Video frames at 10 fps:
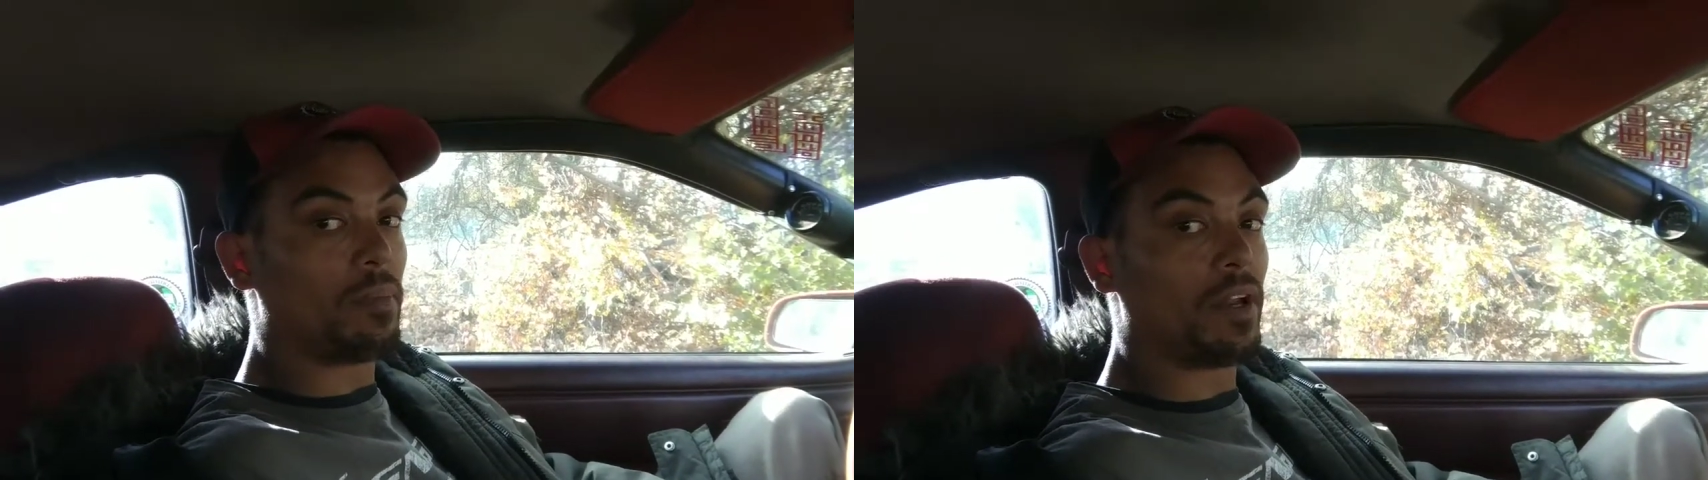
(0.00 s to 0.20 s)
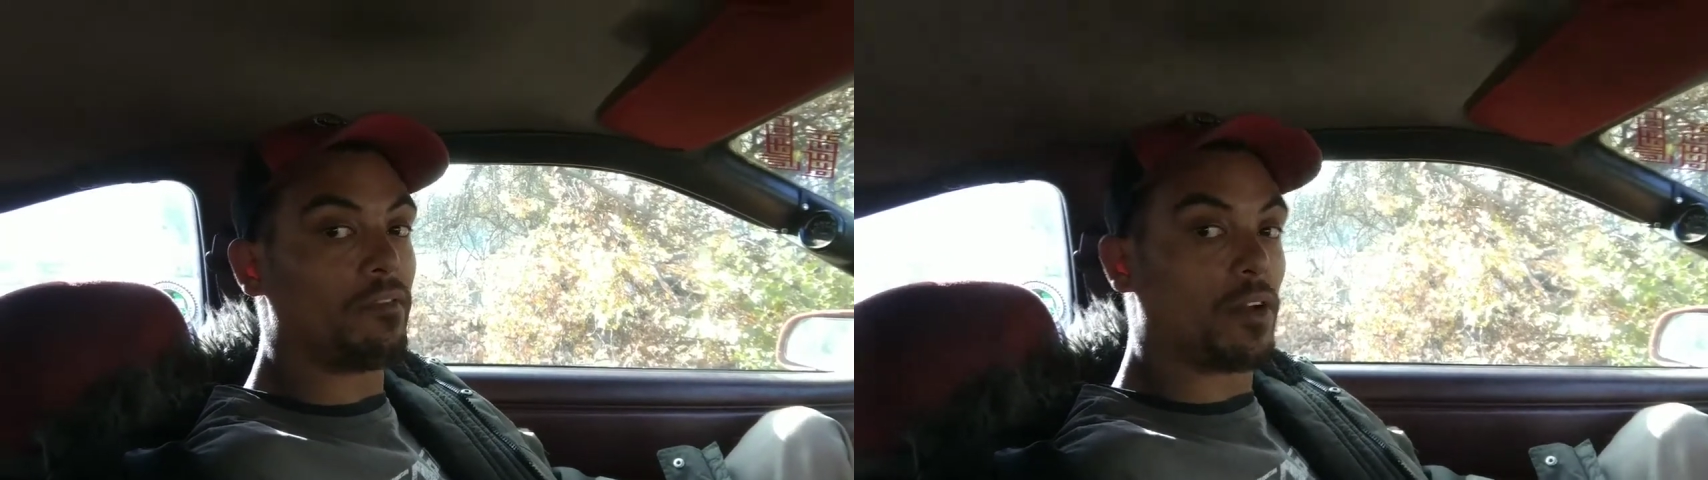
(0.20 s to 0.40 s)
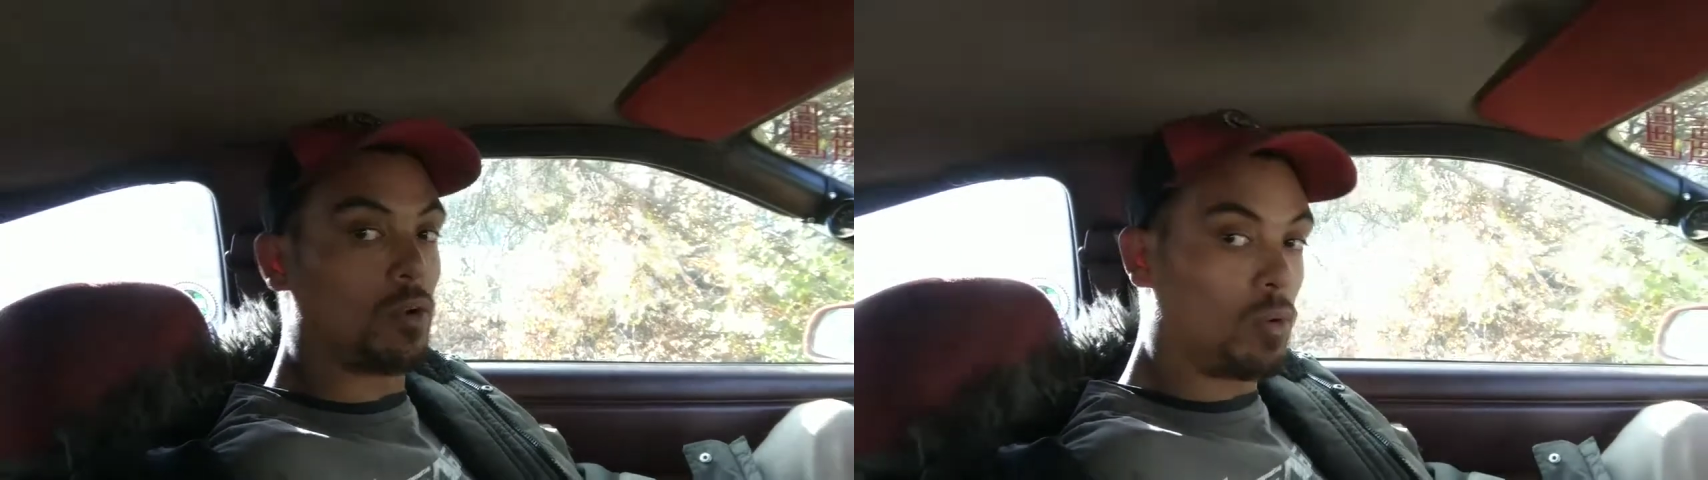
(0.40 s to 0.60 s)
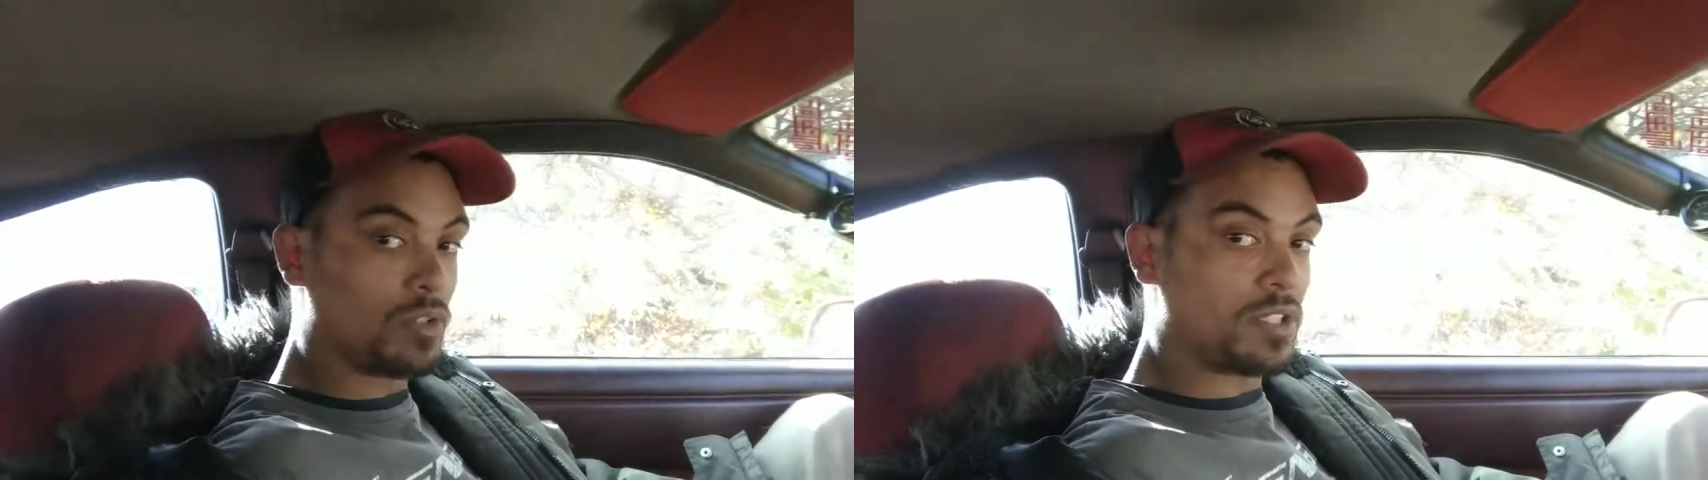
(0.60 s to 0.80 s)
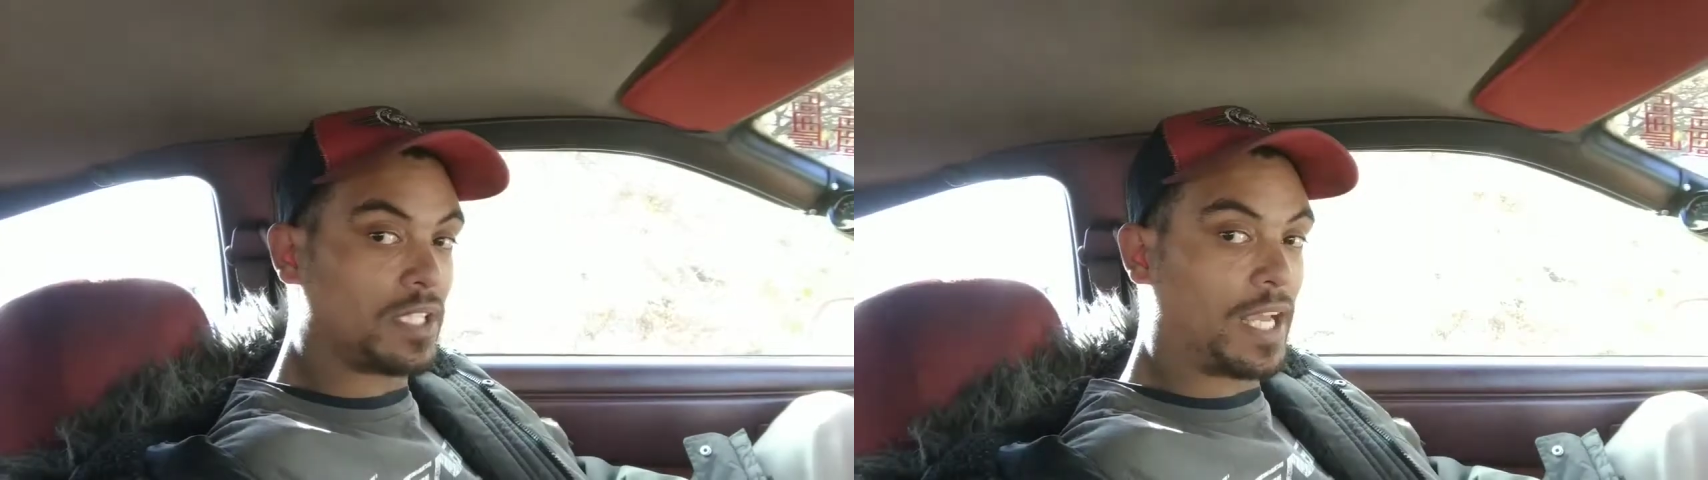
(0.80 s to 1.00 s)
But if it
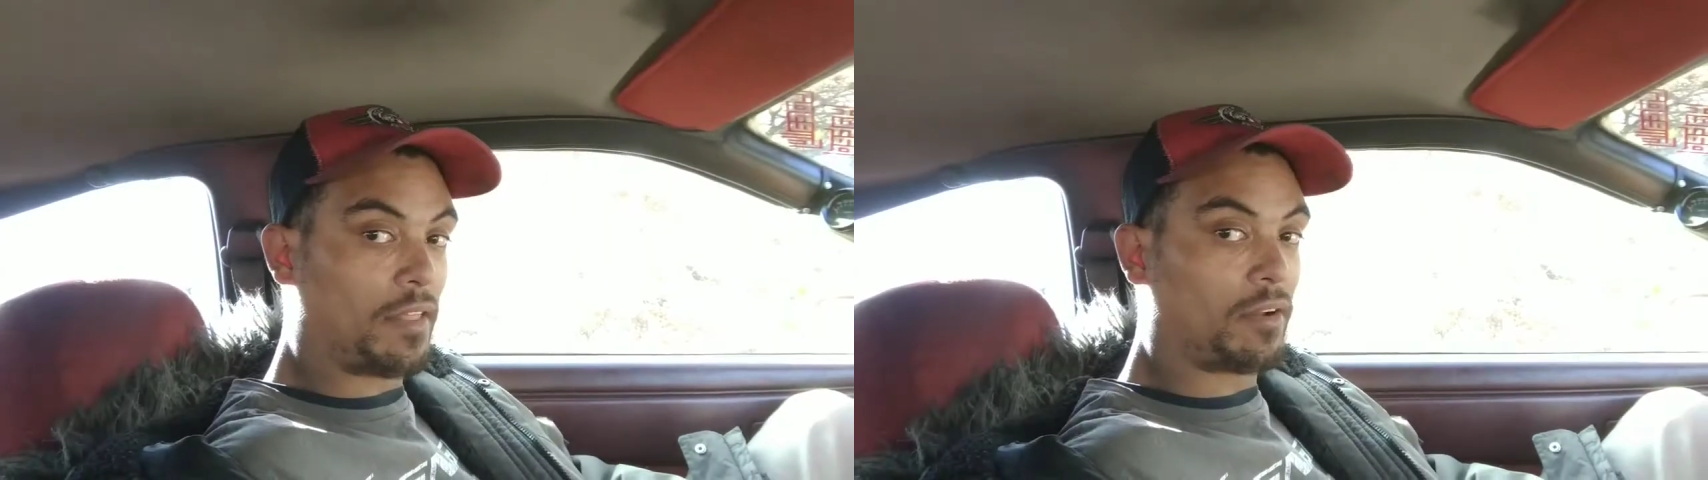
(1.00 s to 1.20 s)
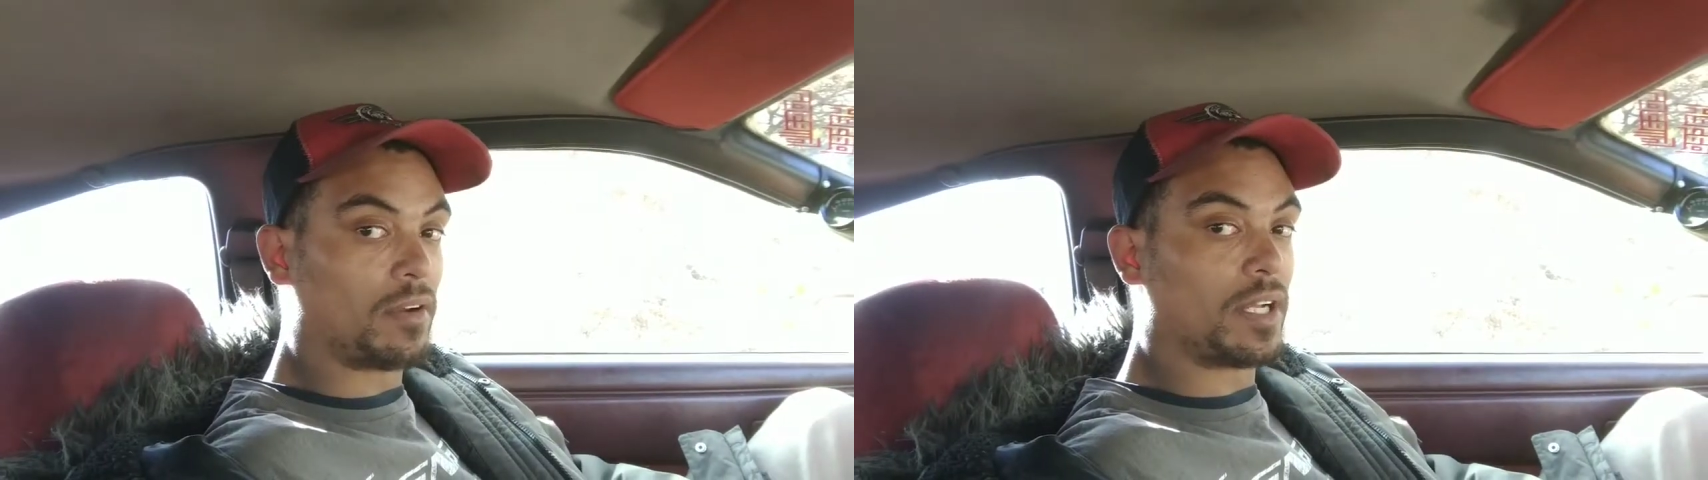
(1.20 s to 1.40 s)
holds together,